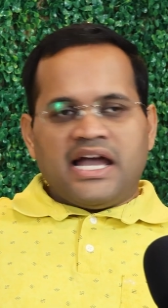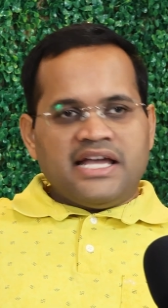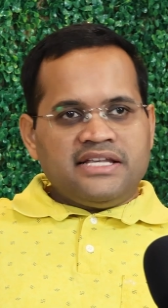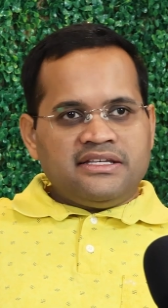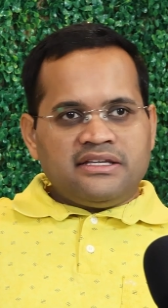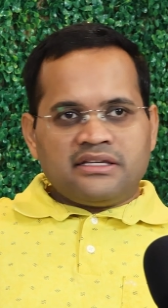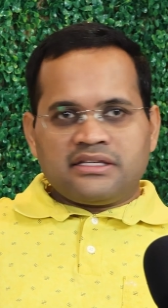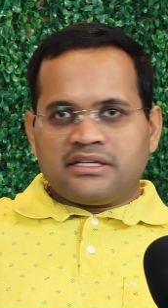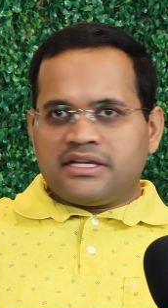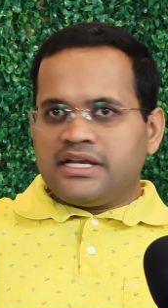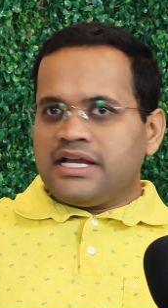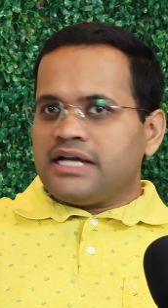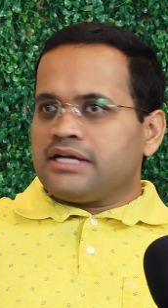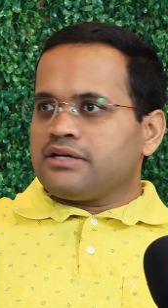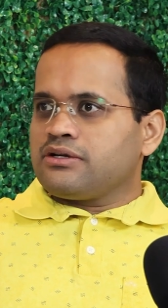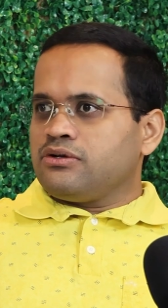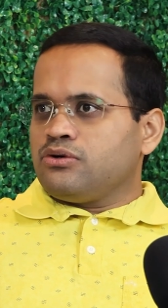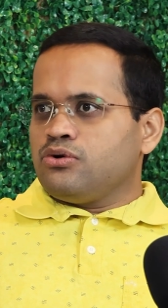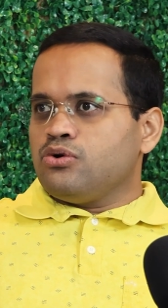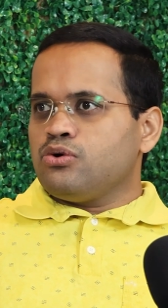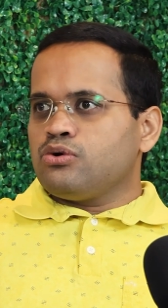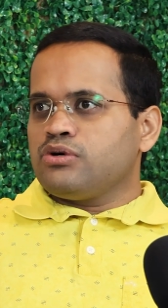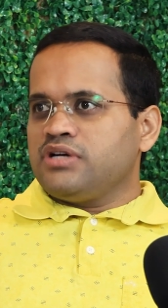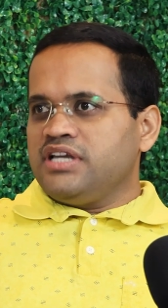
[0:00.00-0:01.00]
I just
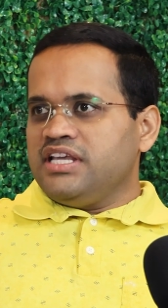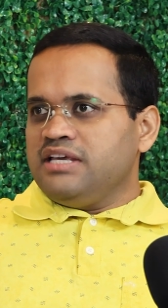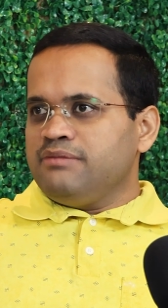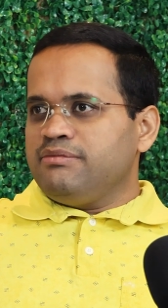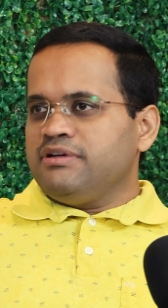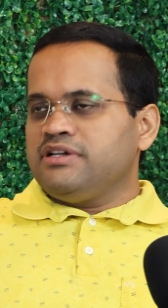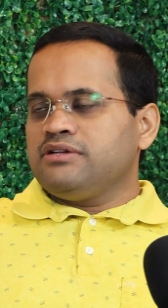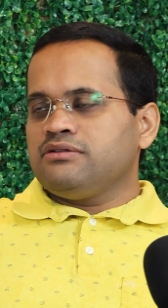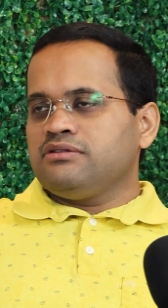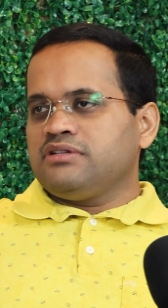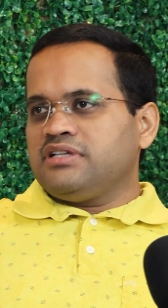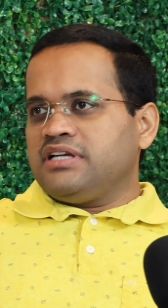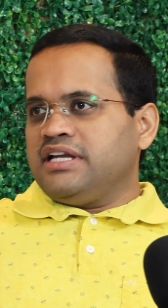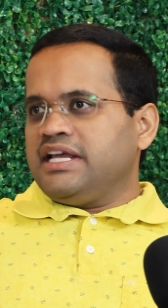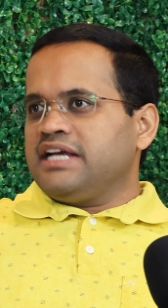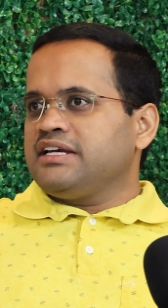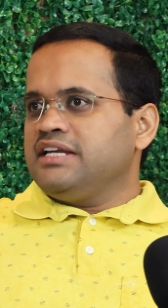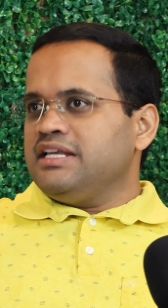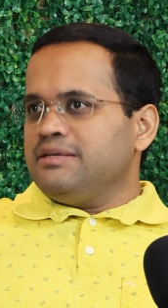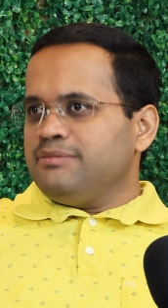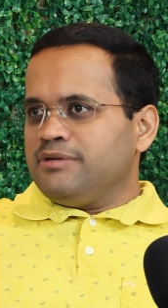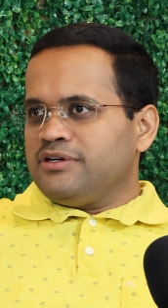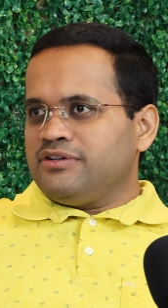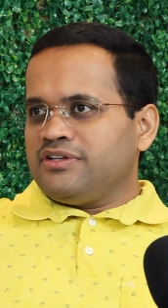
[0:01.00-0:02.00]
go deep into the
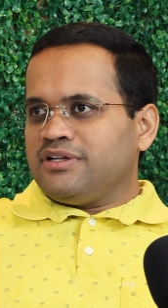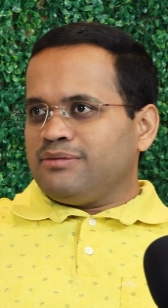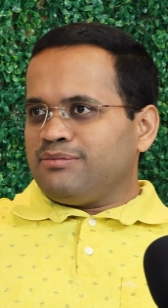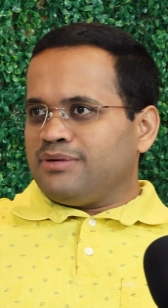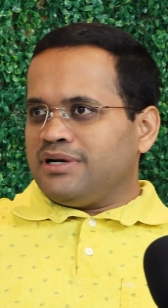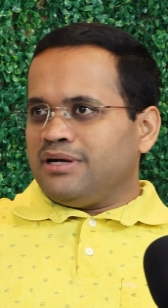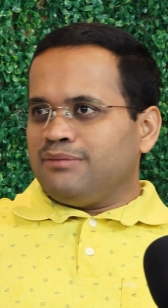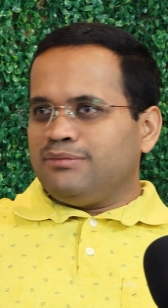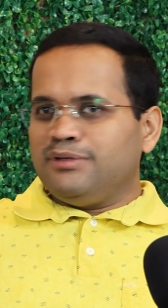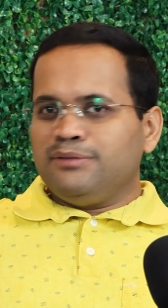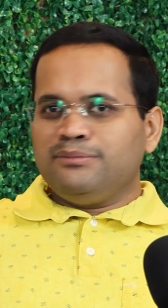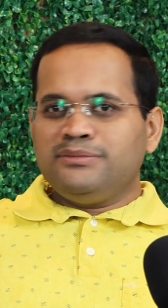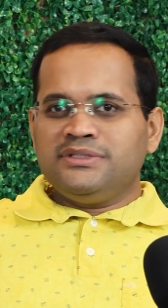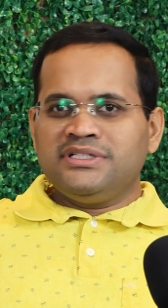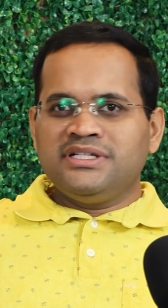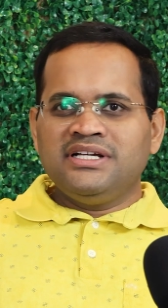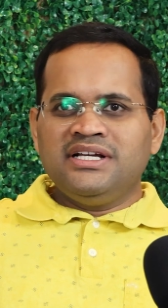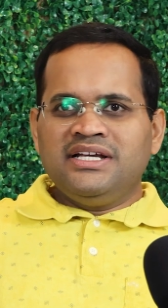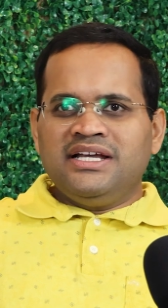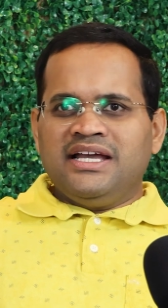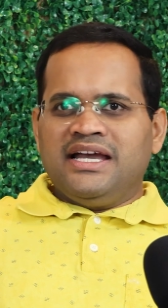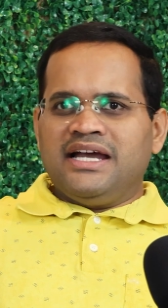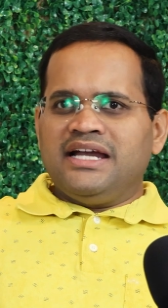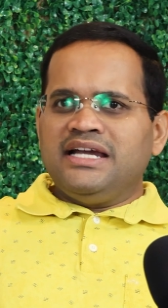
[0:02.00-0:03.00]
neck deep into the problems.